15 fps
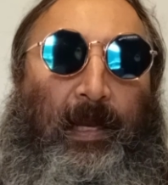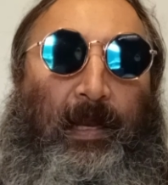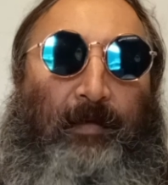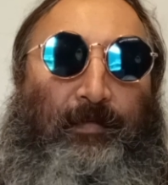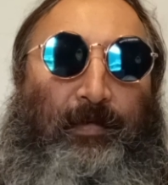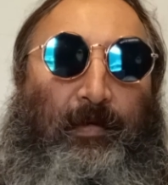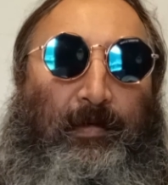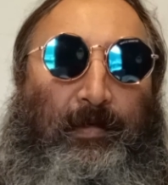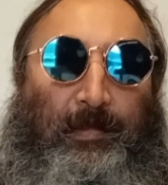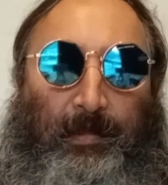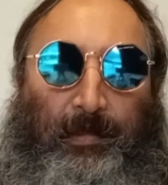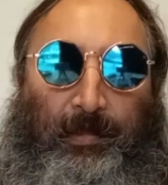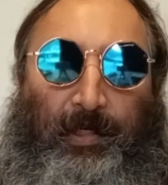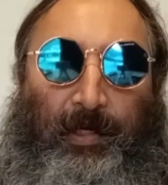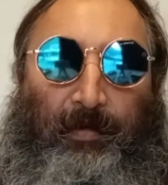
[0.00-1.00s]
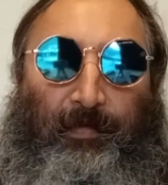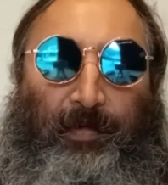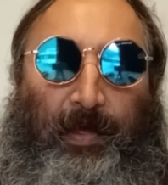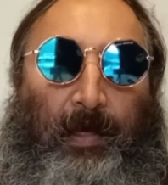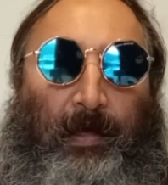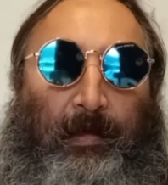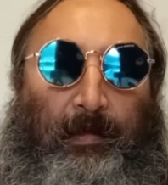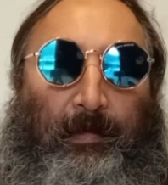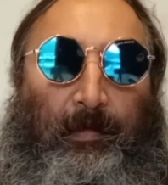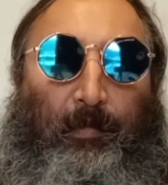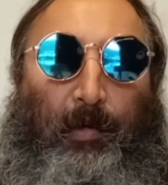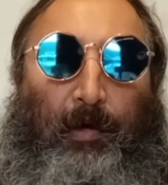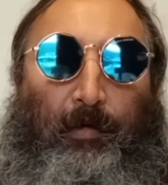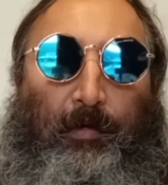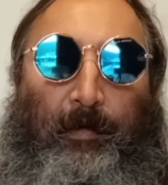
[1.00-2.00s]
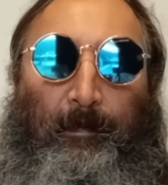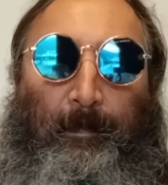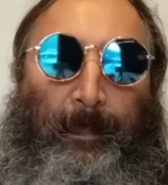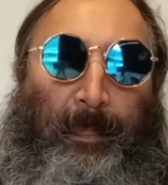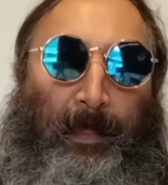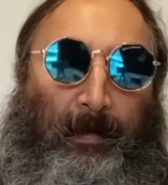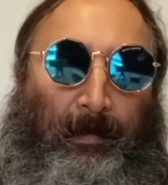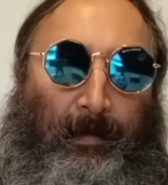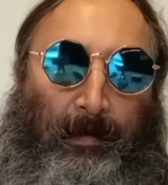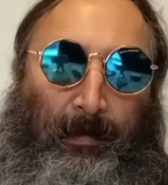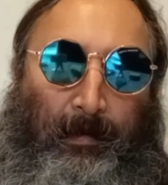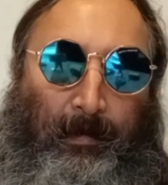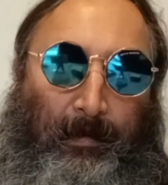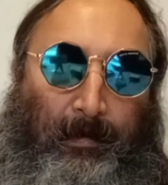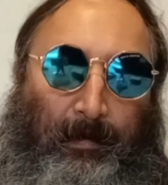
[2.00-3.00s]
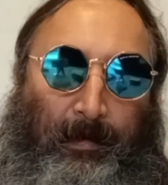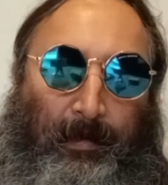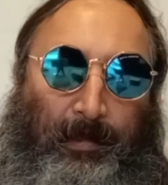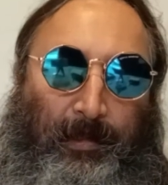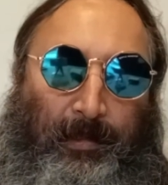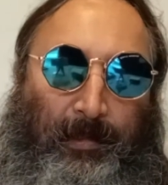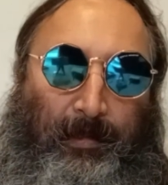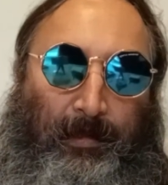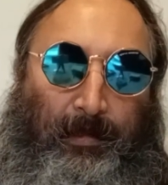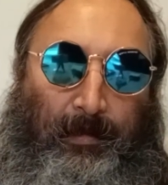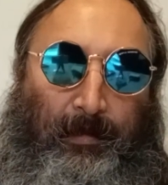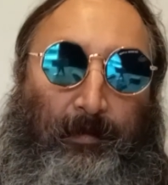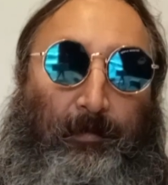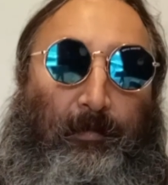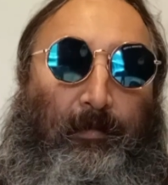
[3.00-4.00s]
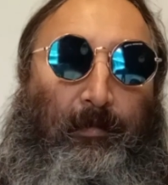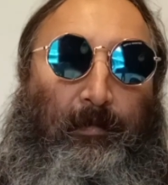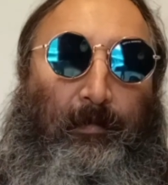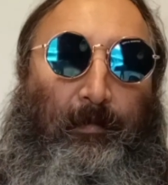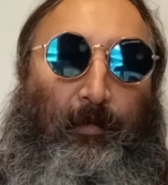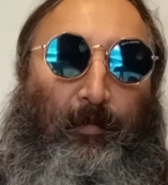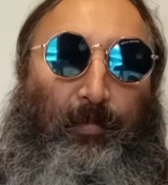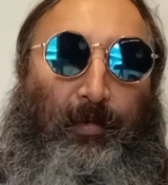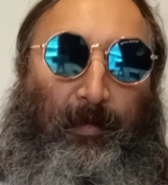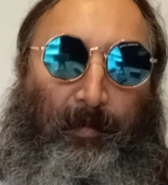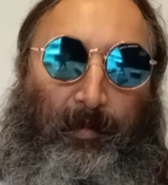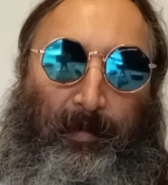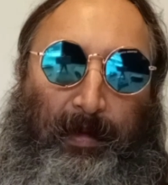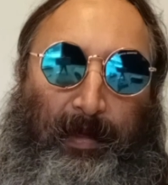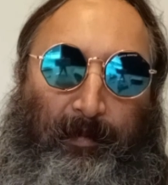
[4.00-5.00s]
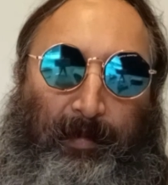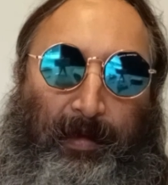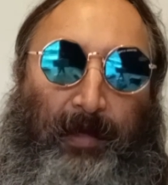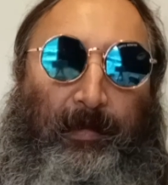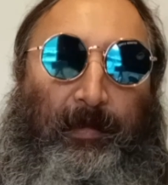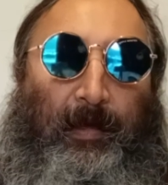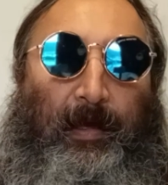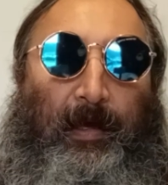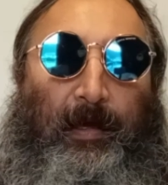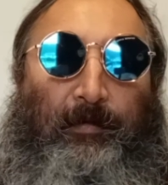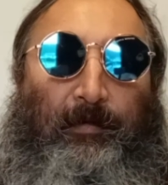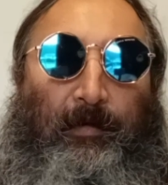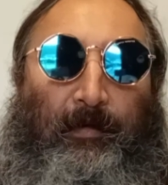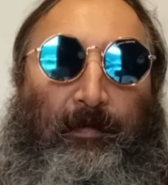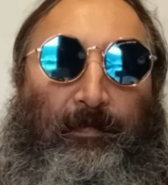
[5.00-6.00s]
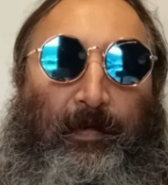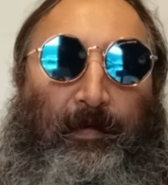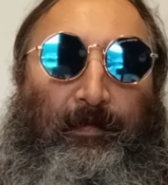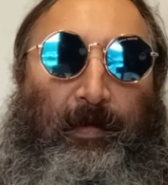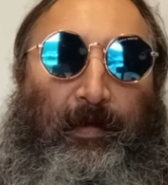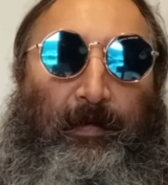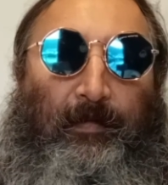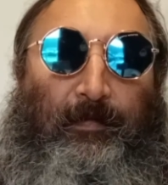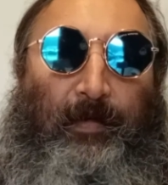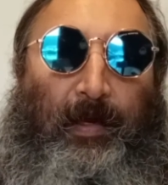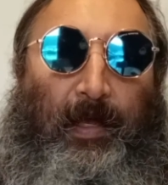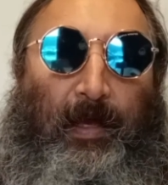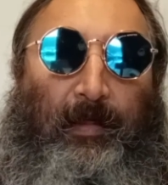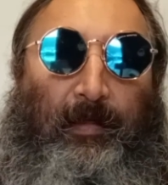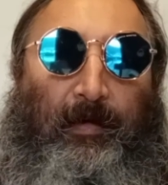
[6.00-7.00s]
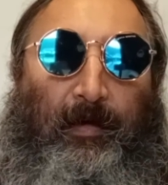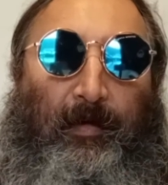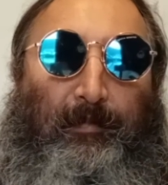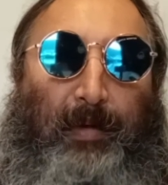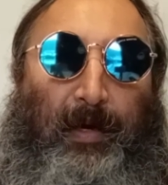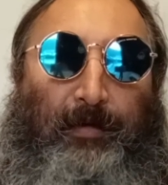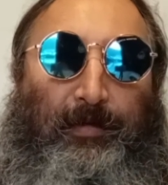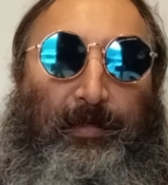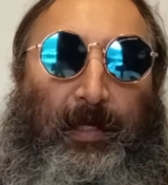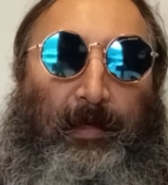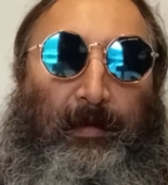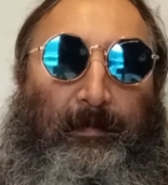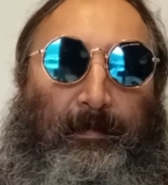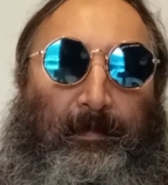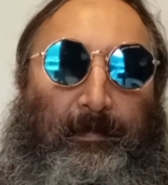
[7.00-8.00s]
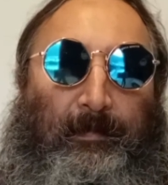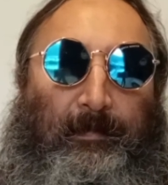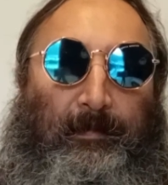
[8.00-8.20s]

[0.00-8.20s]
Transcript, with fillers: Hello viewers, Chief here, welcome. This will probably be the one hundred fiftieth video that I'm posting.